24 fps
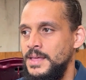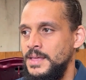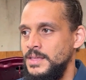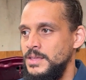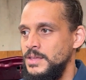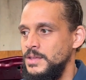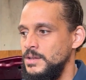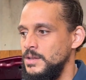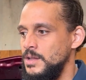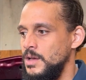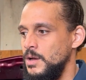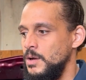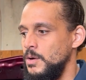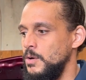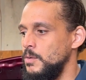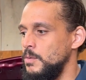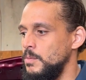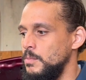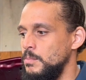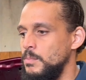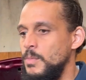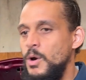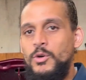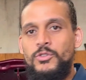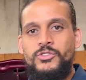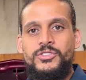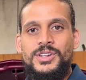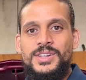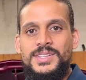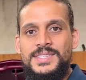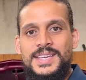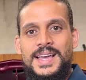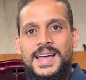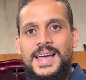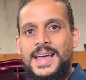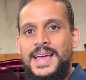You know, most of the
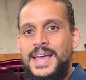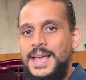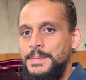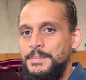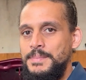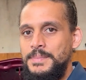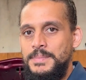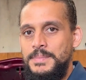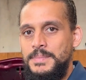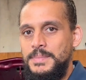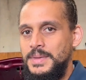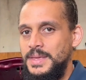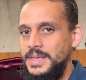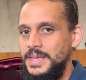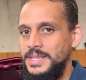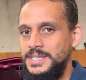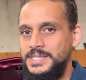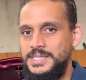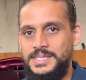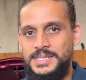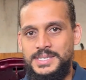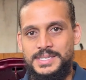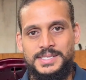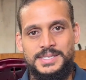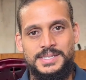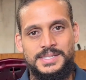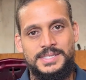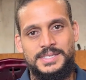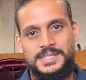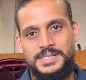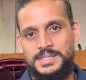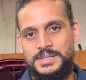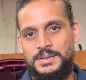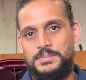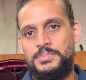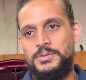time, it's just as
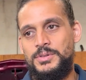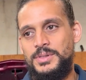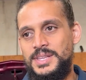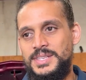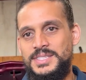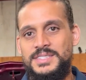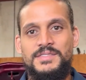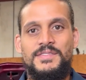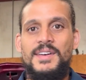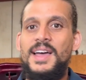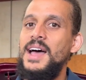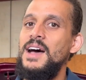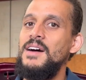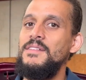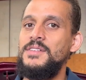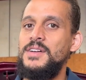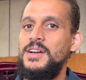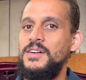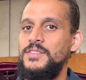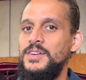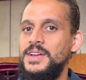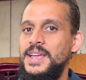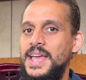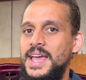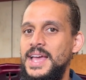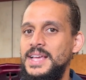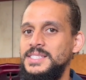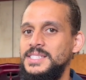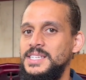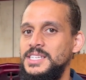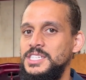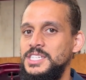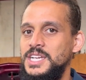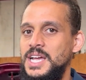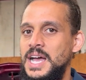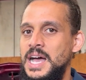simple as a valve cover
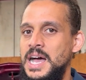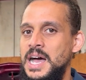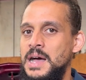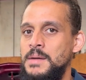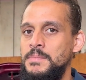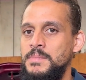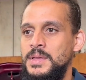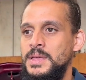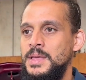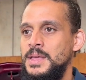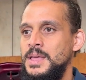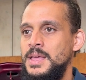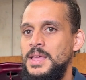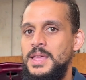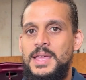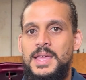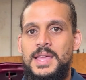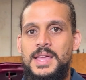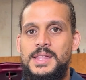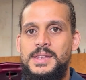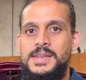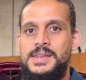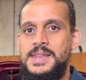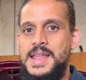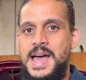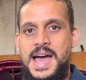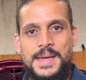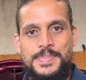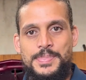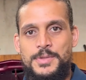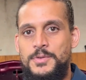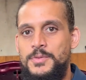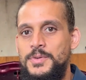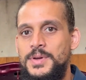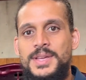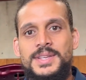gasket job and not
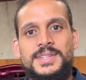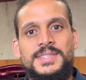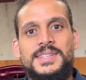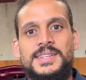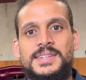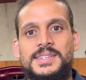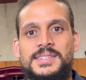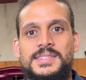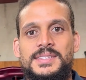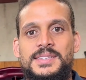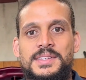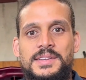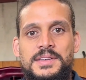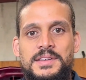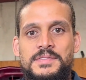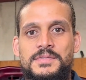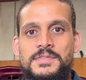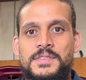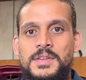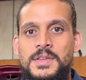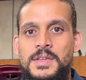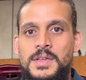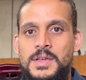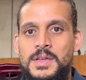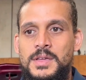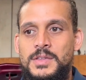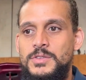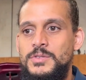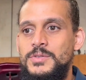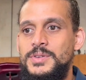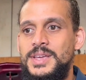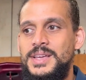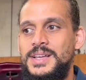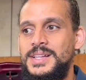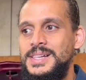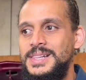the rest of the stuff. You
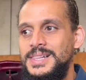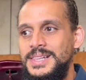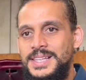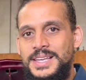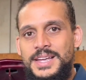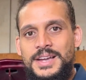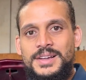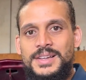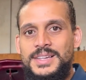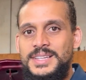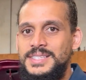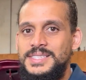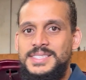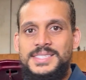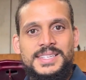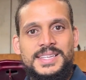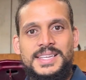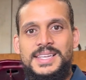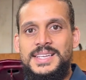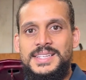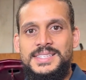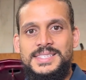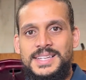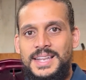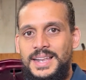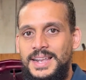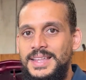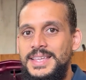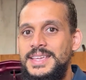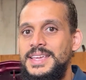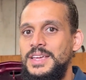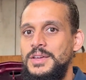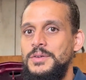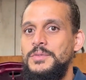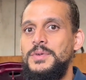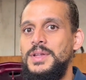can clearly see it's
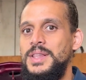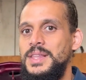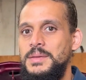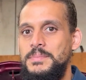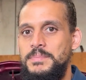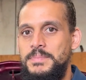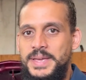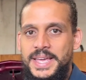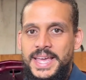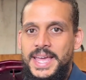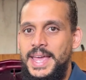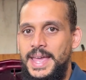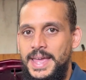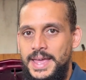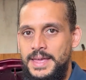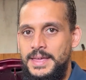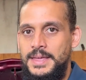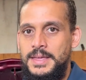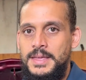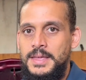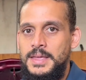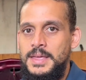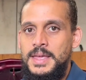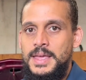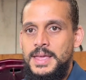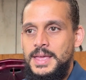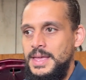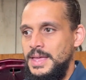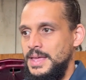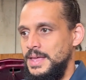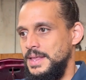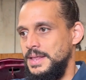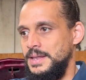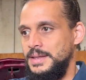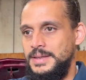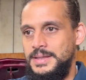leaking really bad
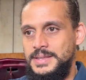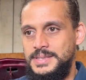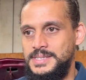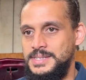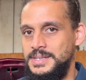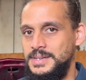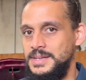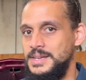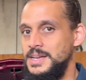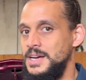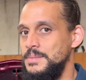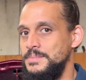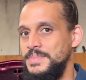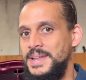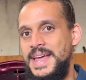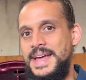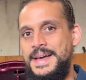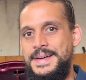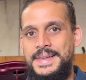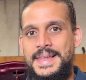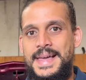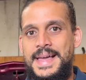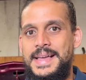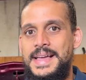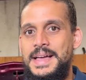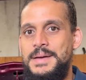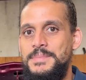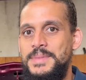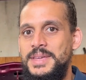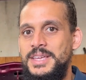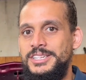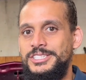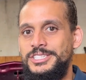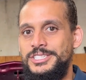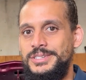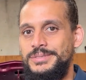and it's going to come down like I
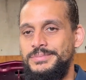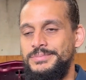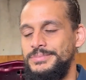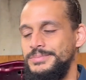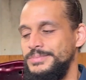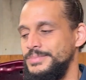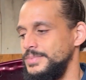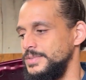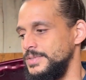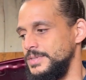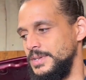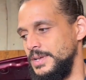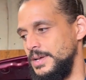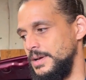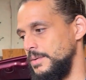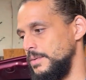mentioned. So